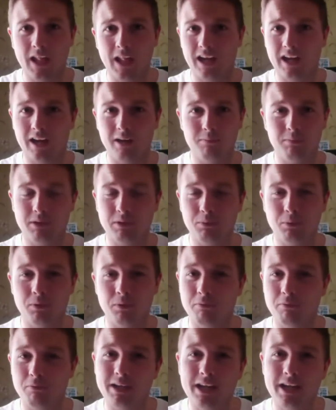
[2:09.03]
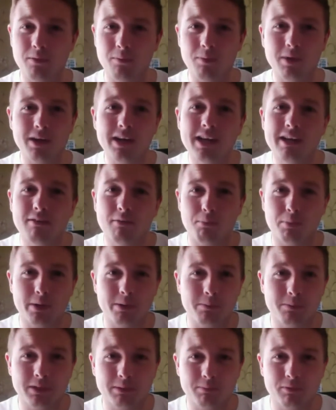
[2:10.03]
He wouldn't have been anywhere near a
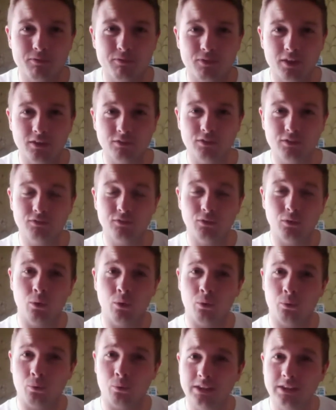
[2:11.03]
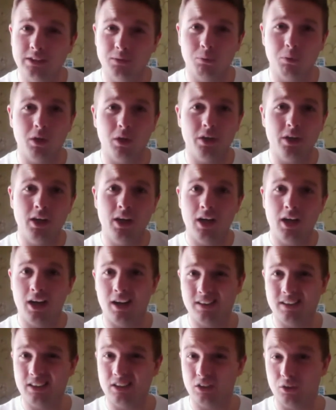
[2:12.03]
premium tip at 5-4. 3-1, I
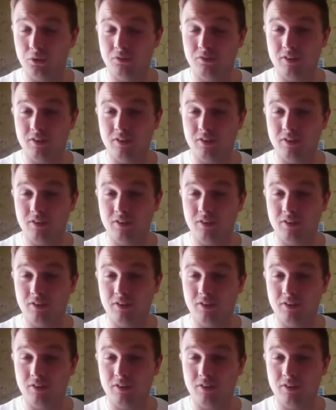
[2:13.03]
think